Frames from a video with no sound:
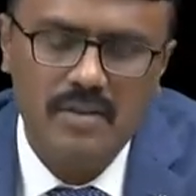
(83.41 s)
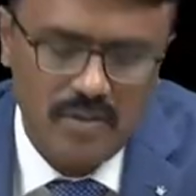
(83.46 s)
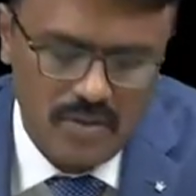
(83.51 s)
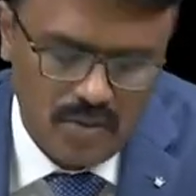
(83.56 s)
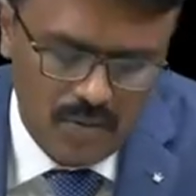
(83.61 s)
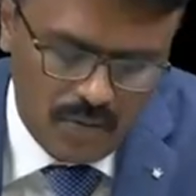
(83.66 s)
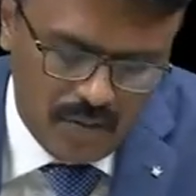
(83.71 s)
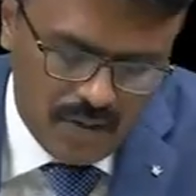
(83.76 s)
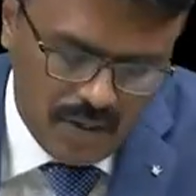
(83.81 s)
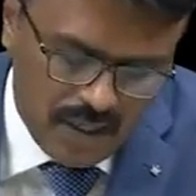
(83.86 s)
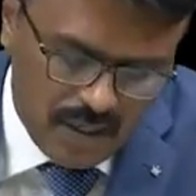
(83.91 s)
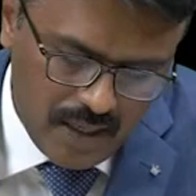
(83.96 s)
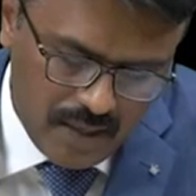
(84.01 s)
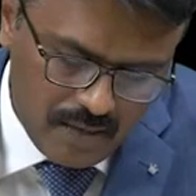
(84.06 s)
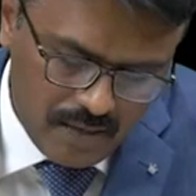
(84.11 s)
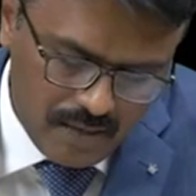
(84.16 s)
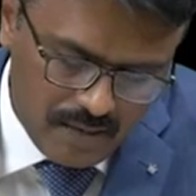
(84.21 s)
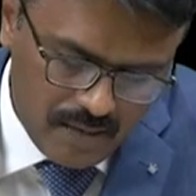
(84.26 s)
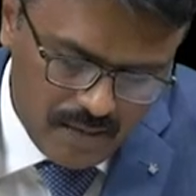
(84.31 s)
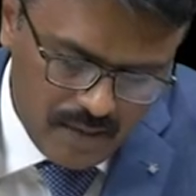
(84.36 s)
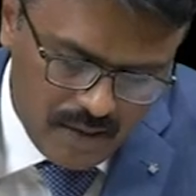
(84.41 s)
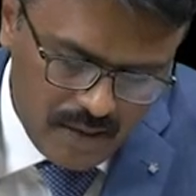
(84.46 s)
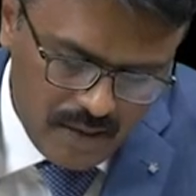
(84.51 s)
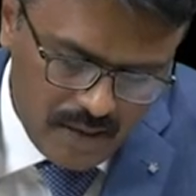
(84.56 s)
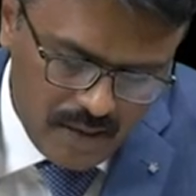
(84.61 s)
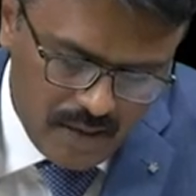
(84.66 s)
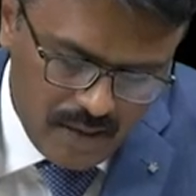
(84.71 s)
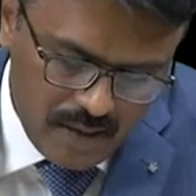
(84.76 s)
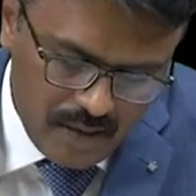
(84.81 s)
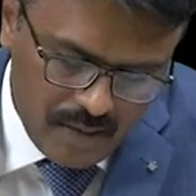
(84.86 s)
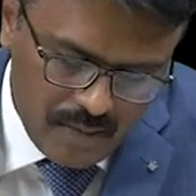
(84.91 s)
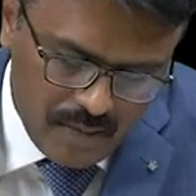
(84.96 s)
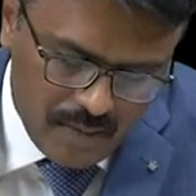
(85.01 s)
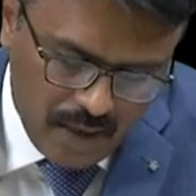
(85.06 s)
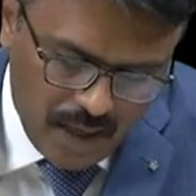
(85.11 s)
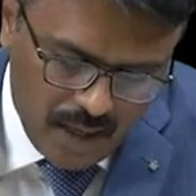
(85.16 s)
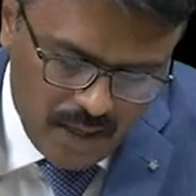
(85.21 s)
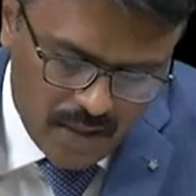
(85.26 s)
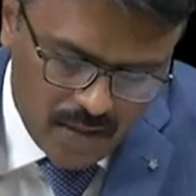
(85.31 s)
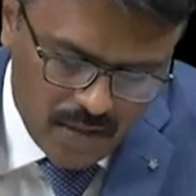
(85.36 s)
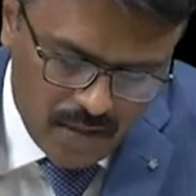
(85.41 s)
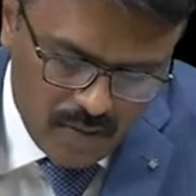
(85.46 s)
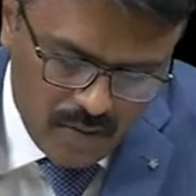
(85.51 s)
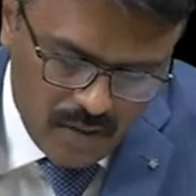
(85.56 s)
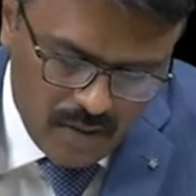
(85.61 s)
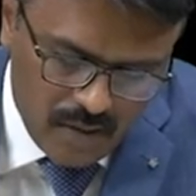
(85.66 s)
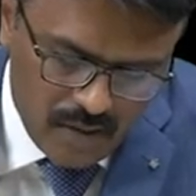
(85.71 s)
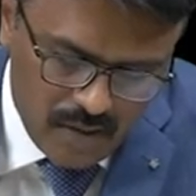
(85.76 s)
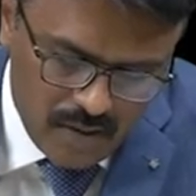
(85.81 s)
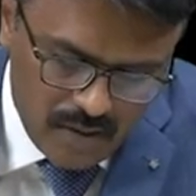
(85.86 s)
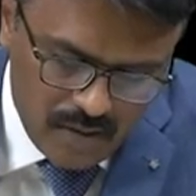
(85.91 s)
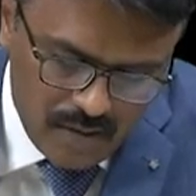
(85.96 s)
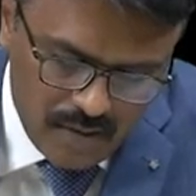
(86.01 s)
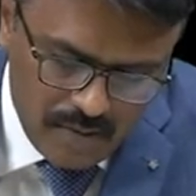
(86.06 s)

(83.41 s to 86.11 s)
So we give paracetamol